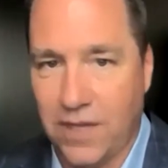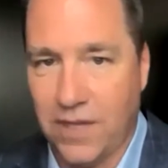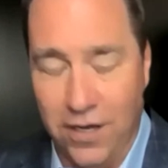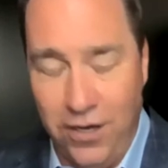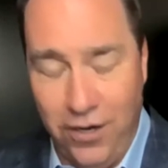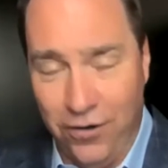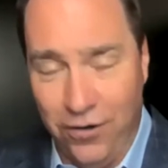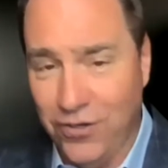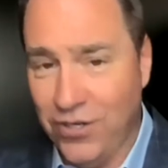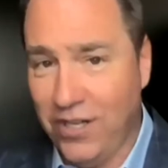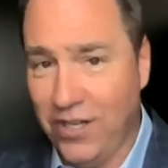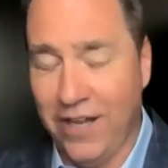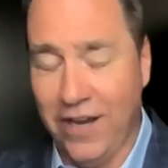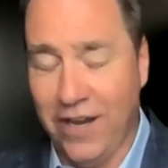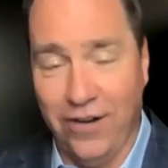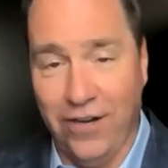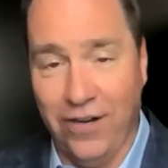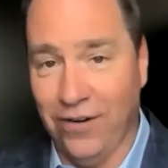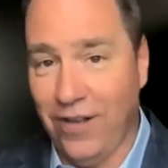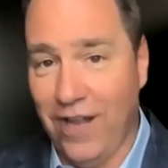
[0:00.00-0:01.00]

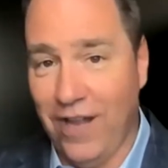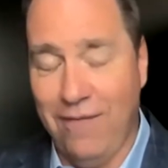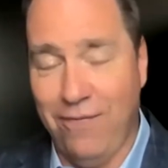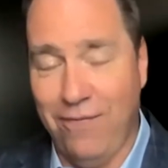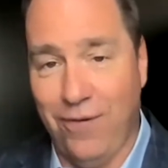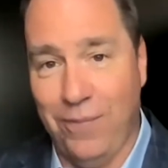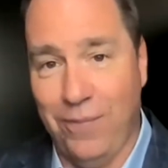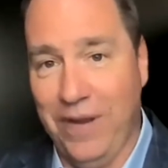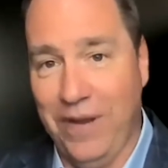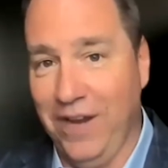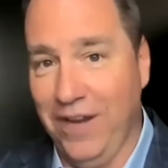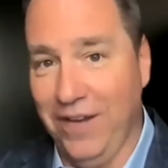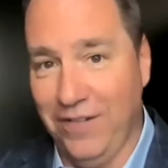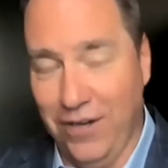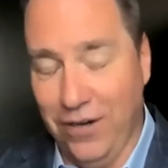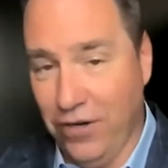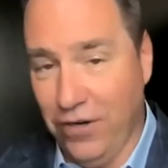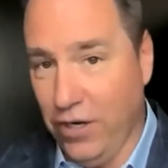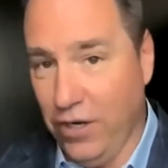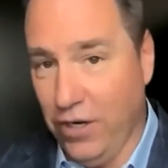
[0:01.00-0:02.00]
Your life will be
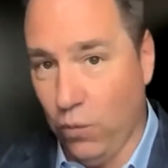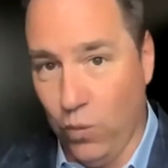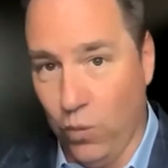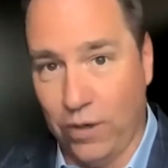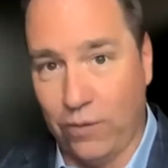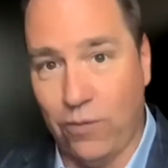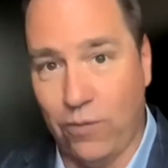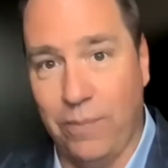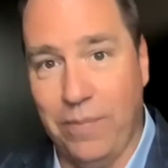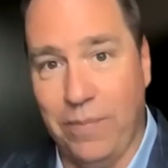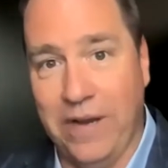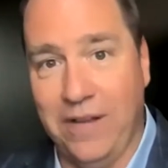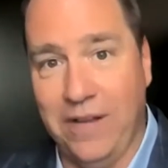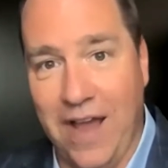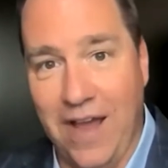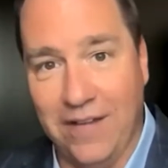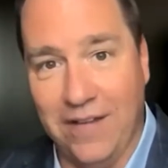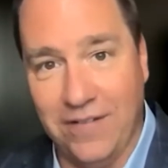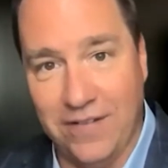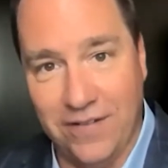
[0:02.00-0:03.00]
easier, your work will be
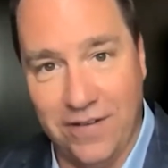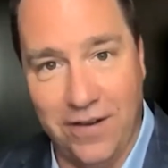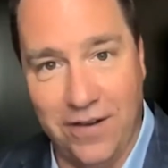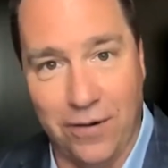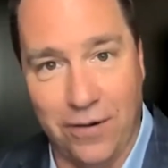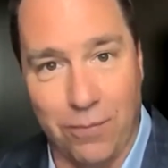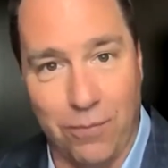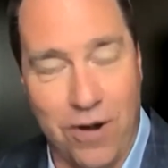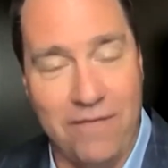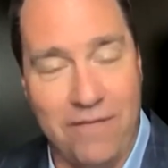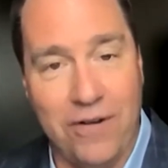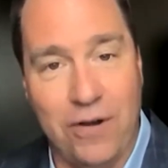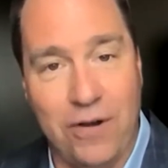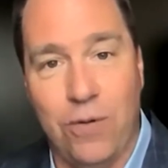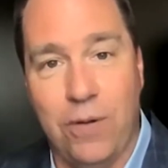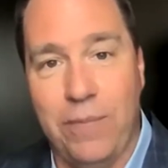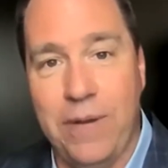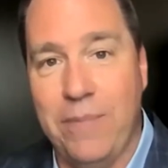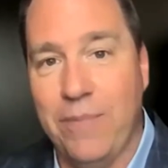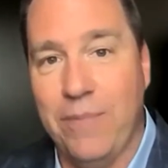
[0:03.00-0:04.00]
less, your revenue
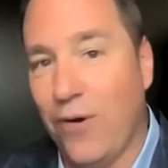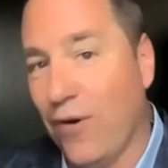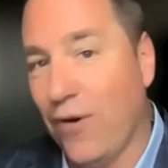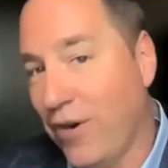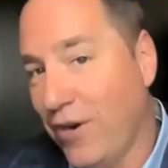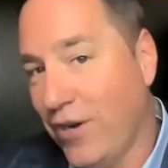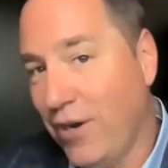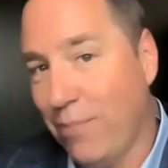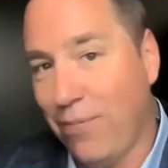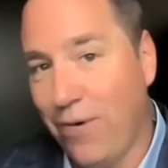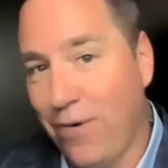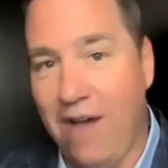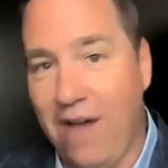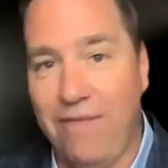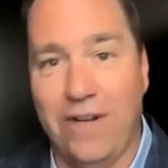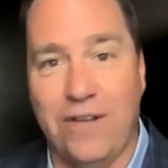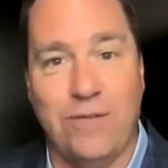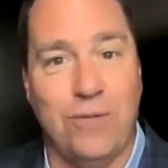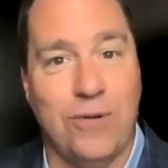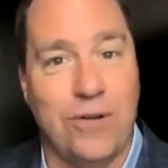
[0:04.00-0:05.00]
will be more, and your
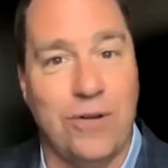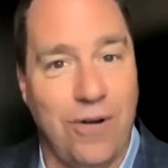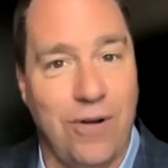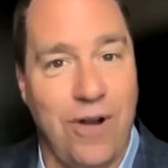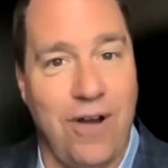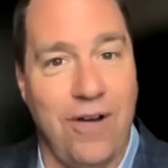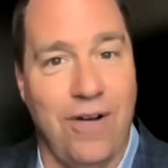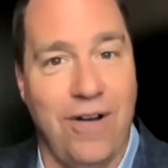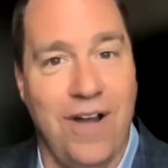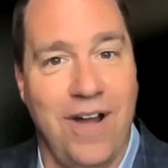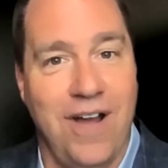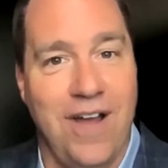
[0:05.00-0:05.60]
profits will grow.